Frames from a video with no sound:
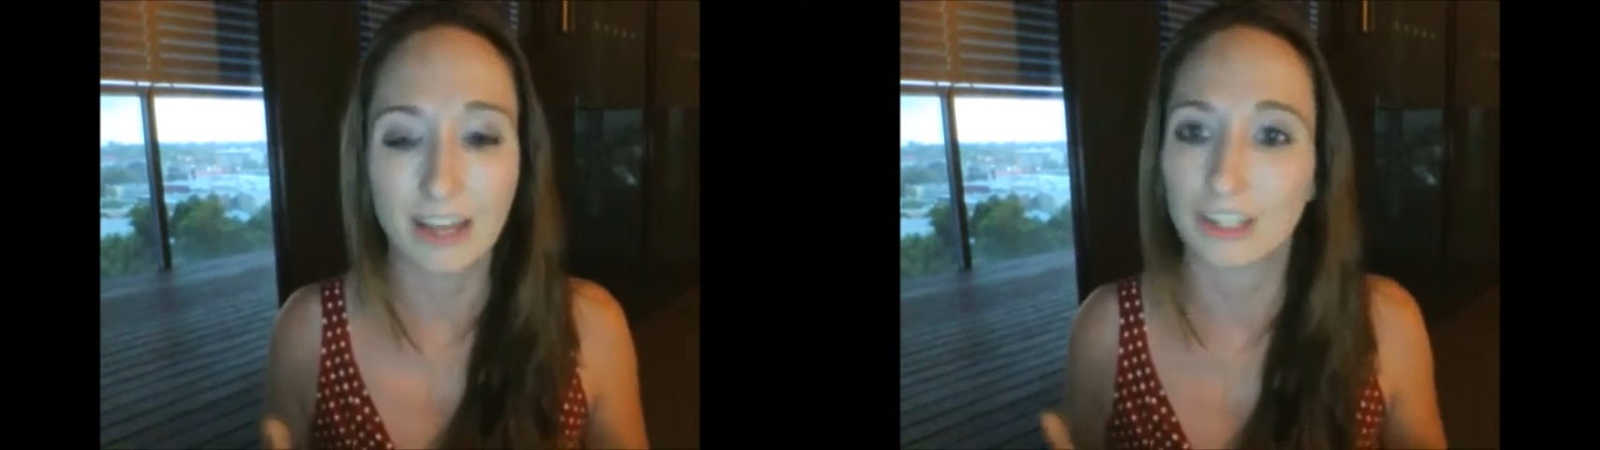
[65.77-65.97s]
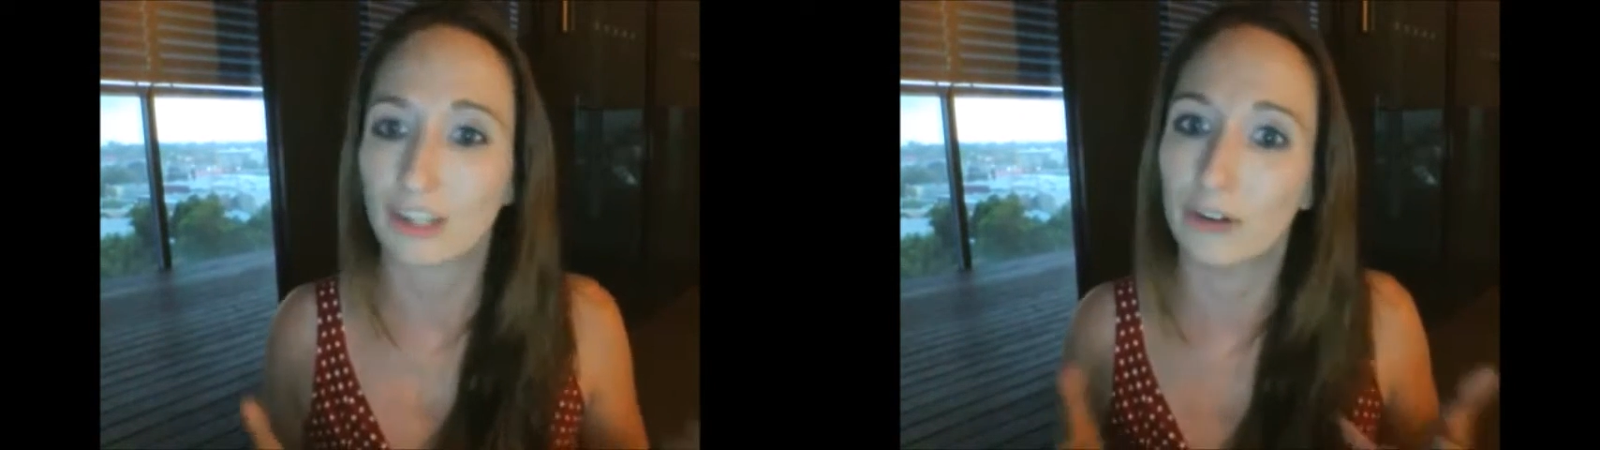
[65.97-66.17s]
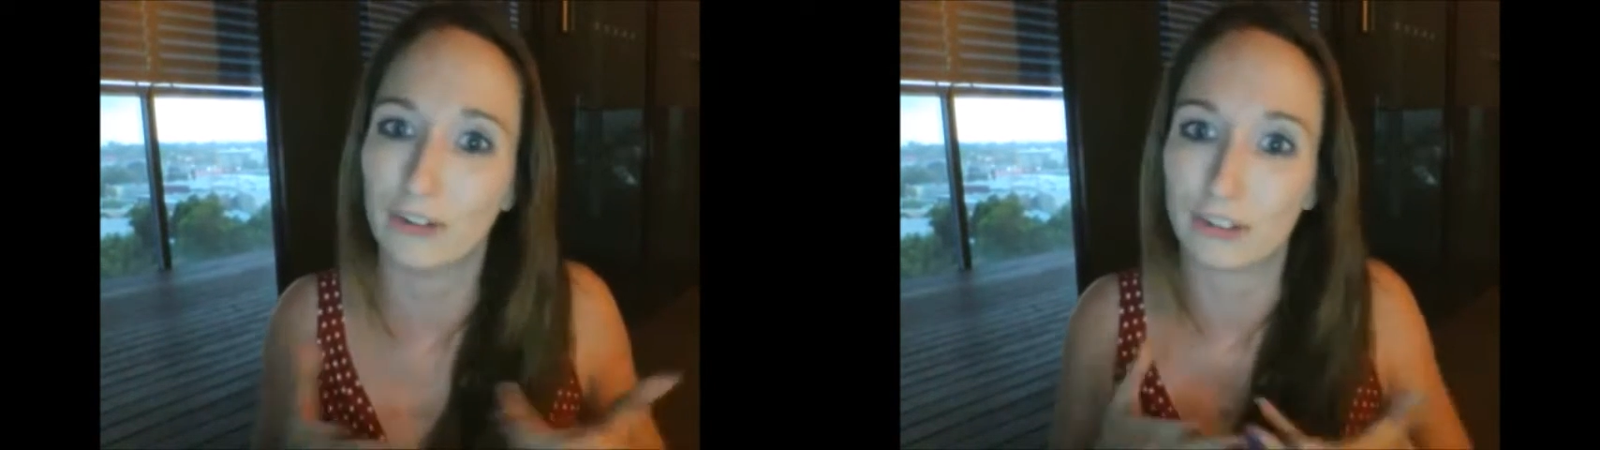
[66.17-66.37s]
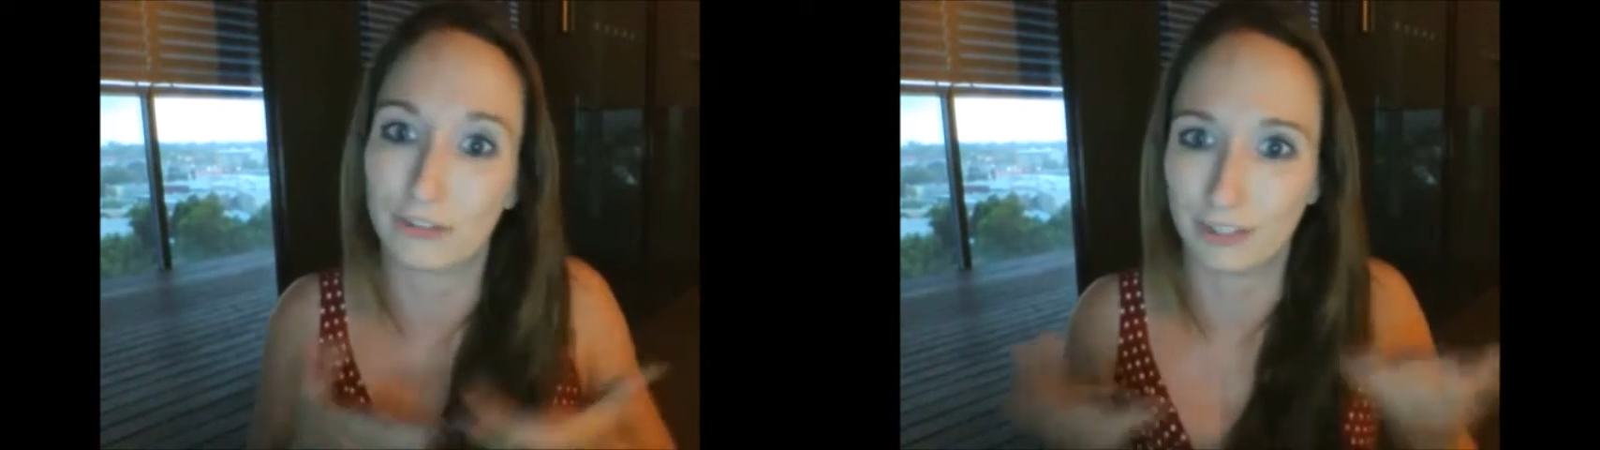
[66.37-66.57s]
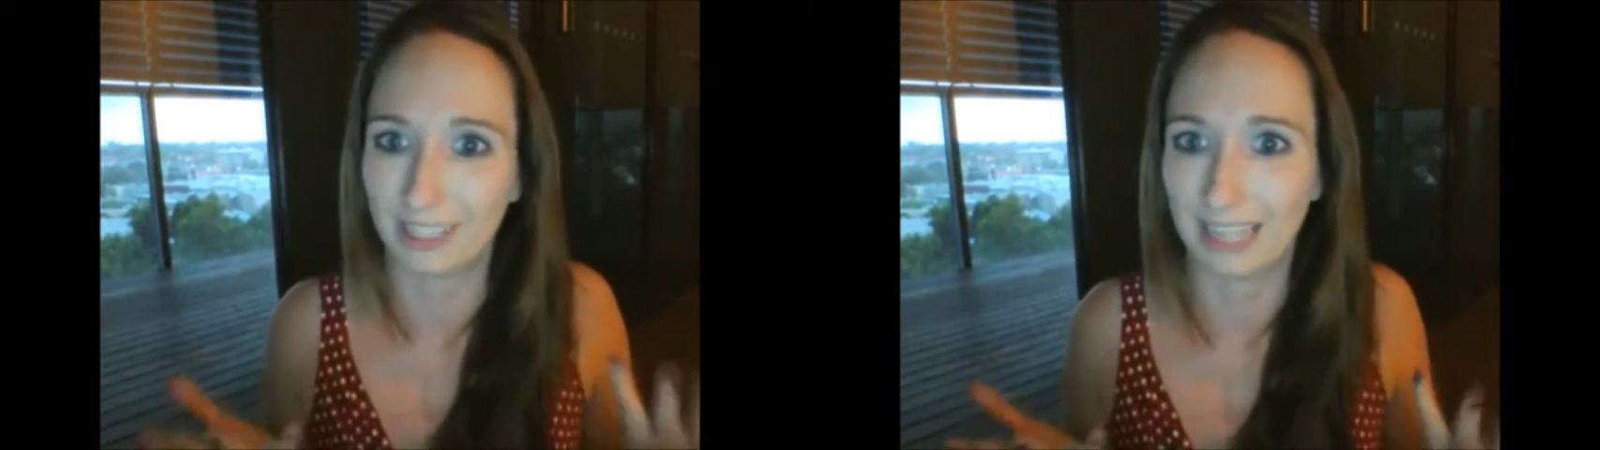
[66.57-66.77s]
And so
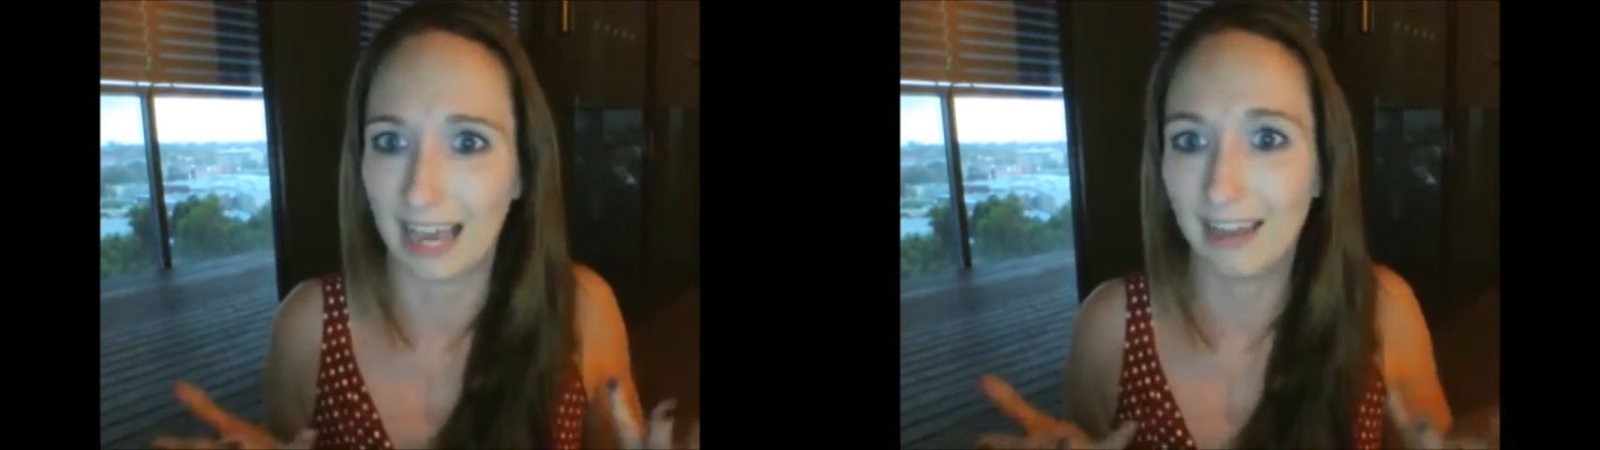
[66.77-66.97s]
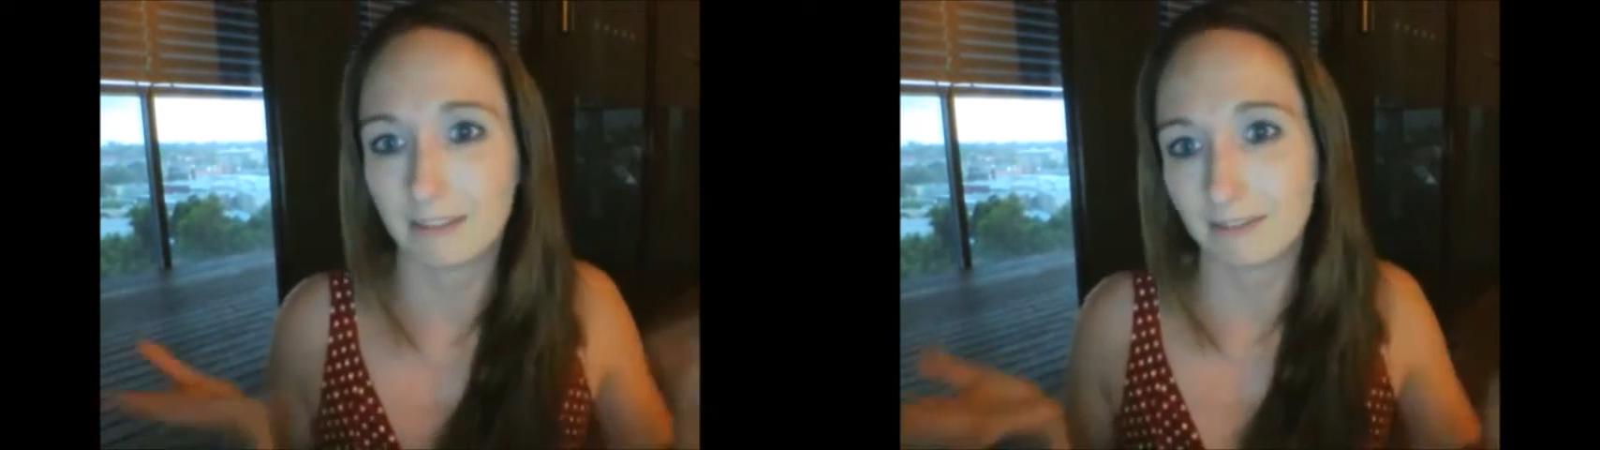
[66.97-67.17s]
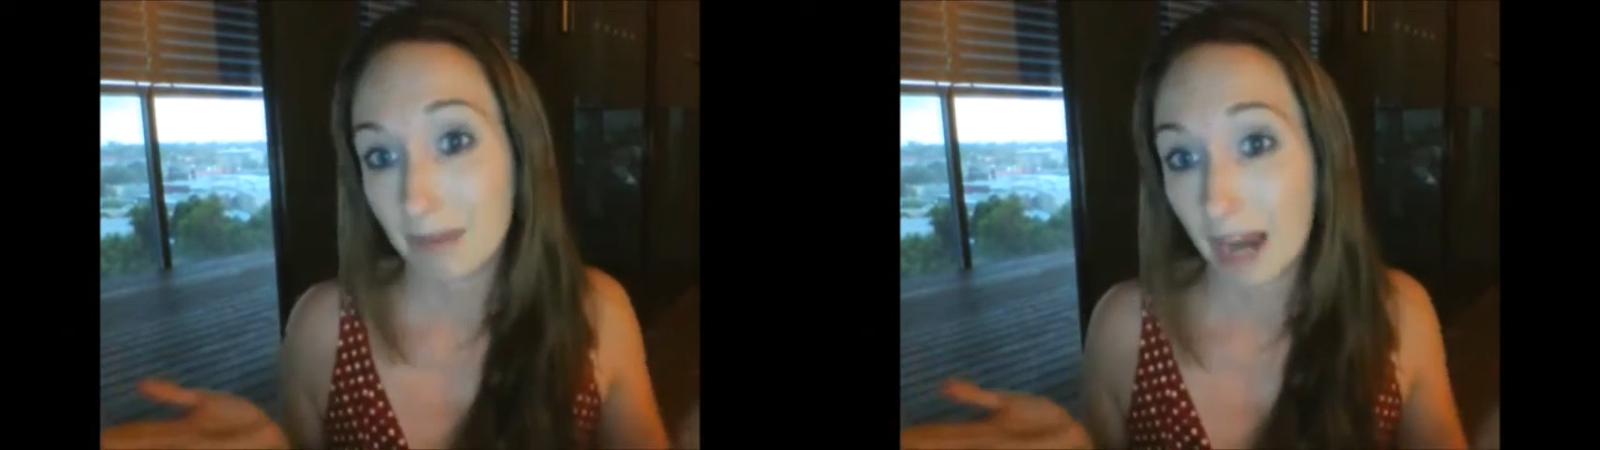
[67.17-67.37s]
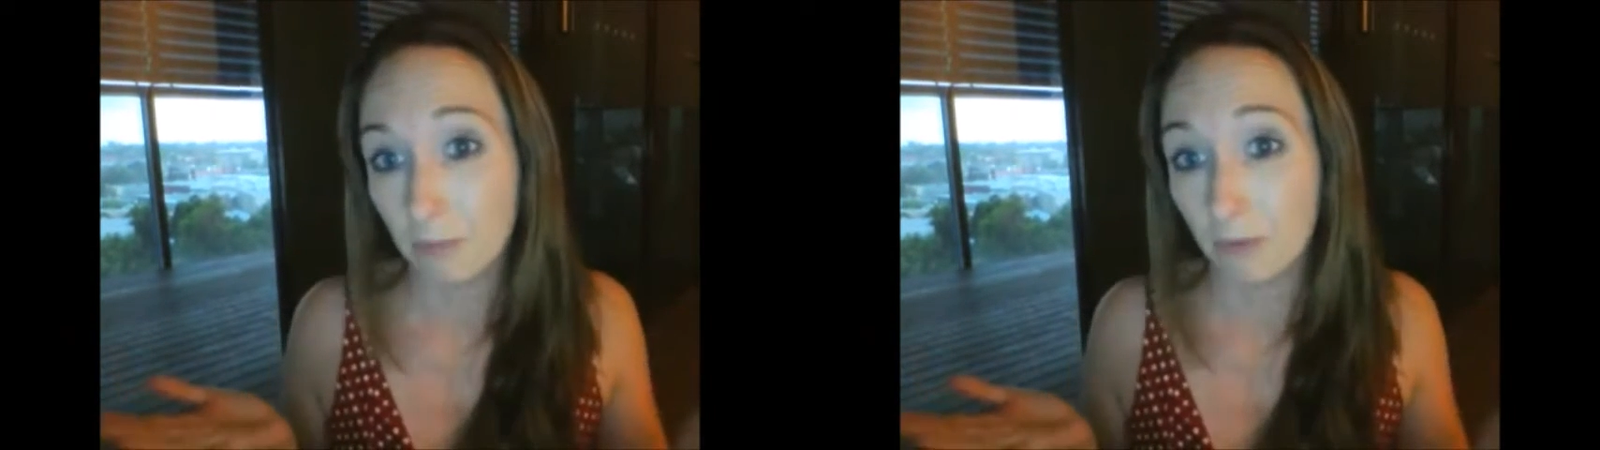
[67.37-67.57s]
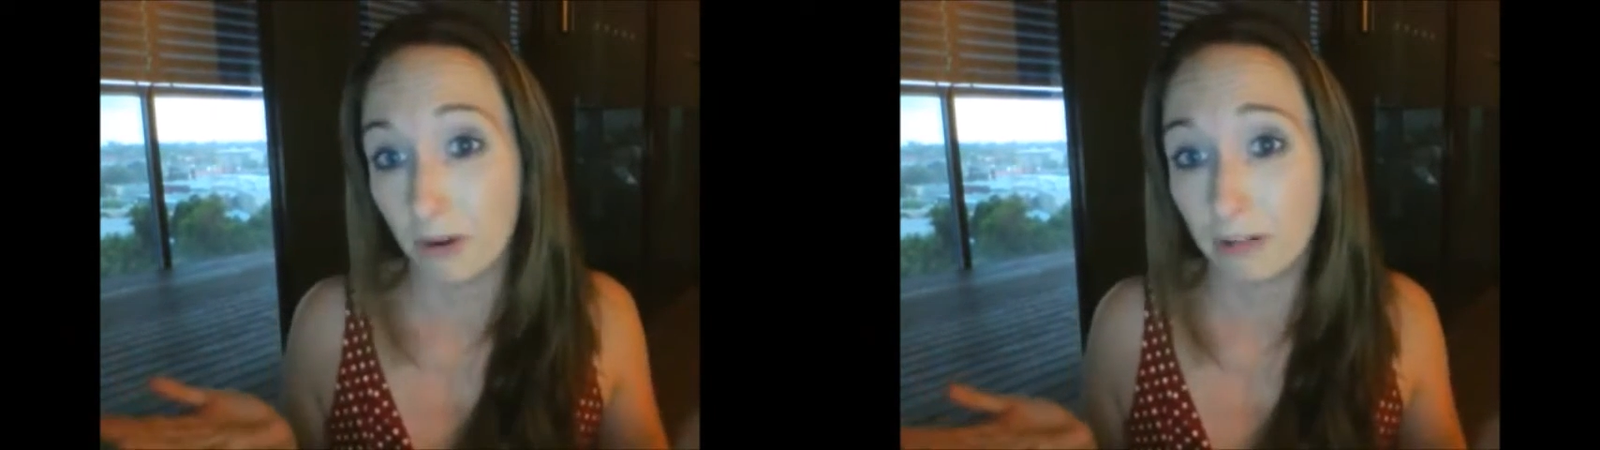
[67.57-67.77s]
to feel that,
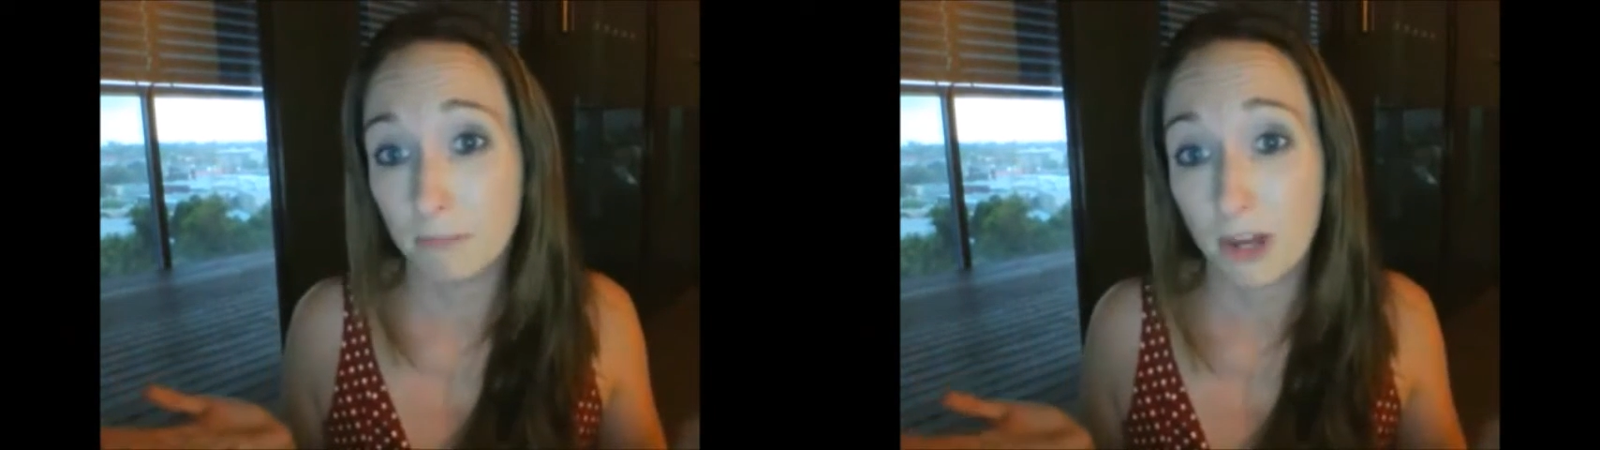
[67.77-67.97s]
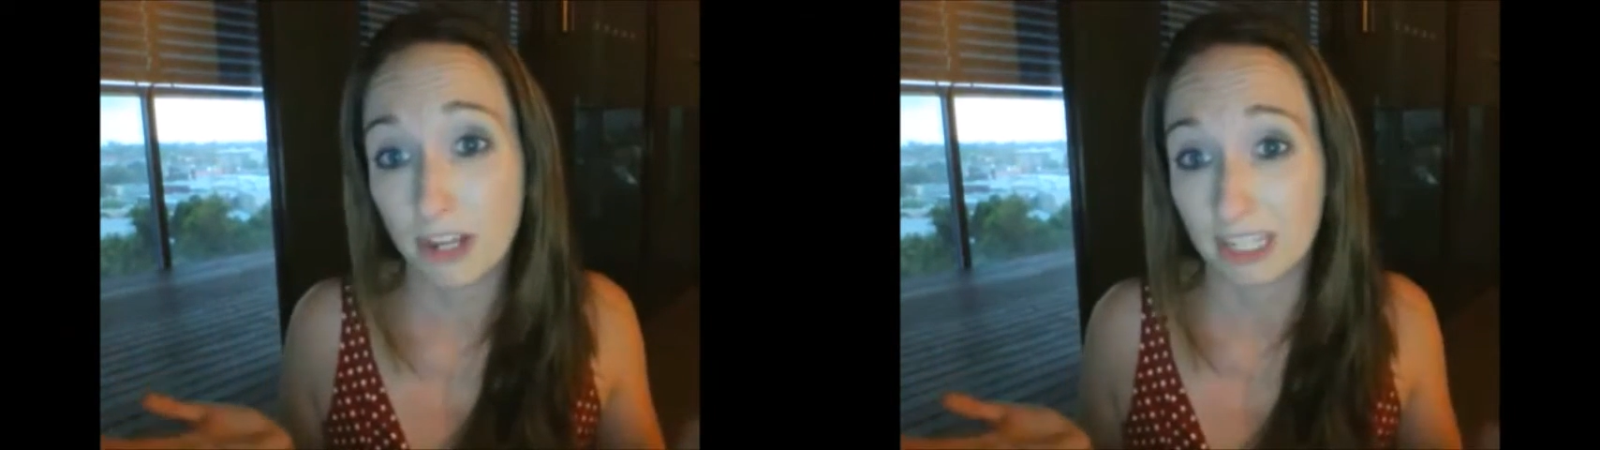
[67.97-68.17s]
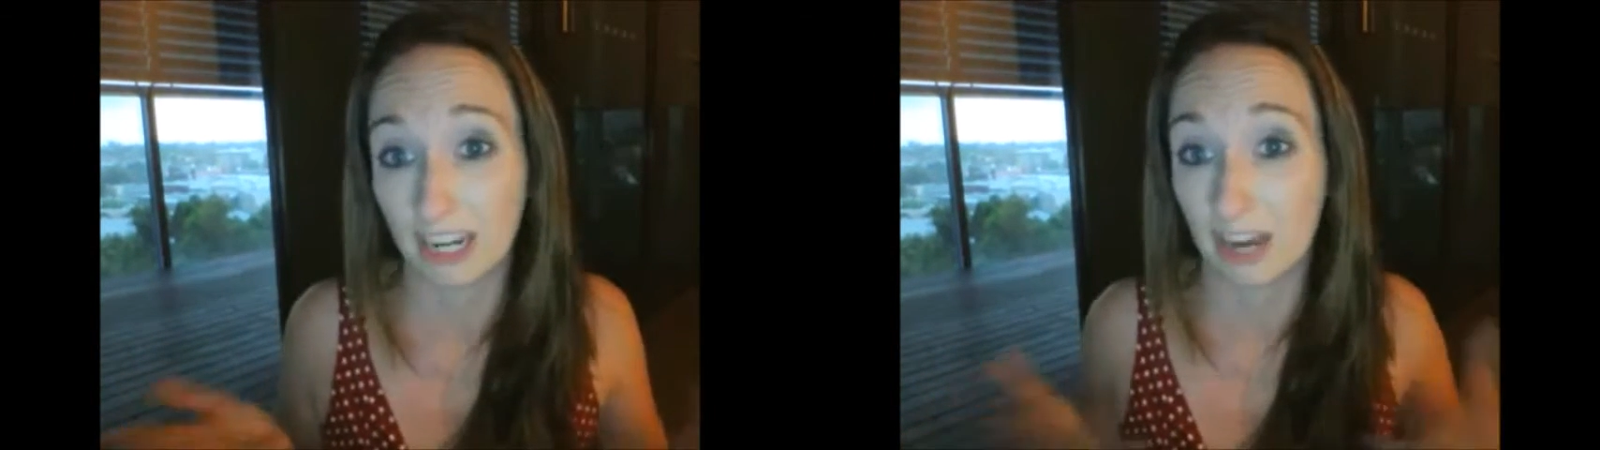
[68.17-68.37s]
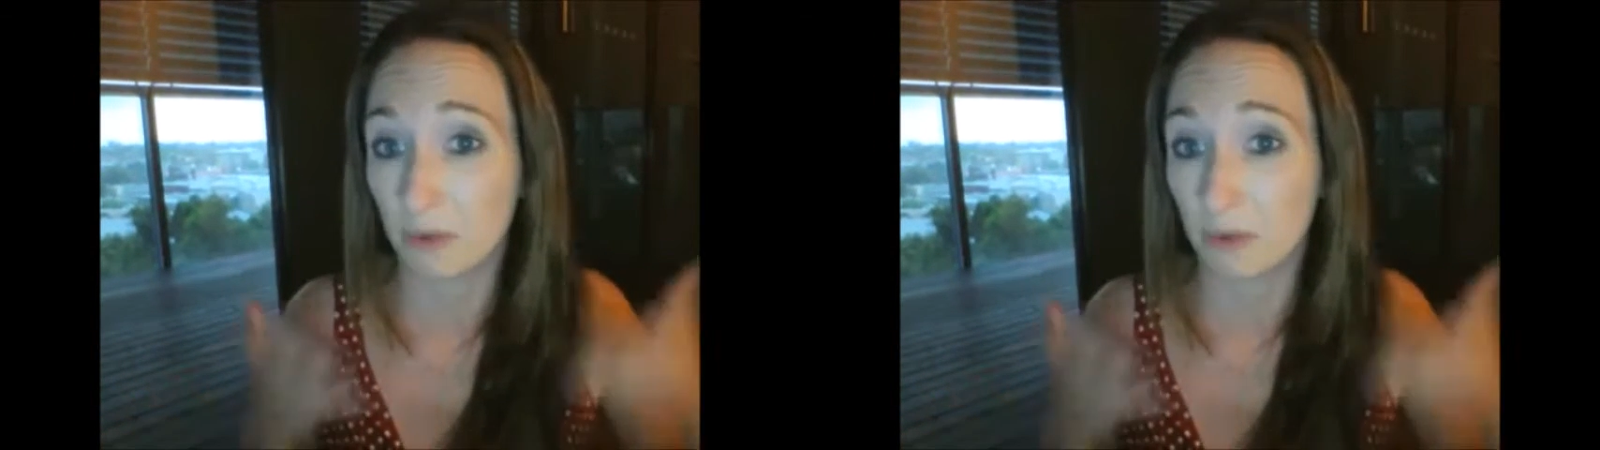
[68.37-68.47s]
I wanted a person.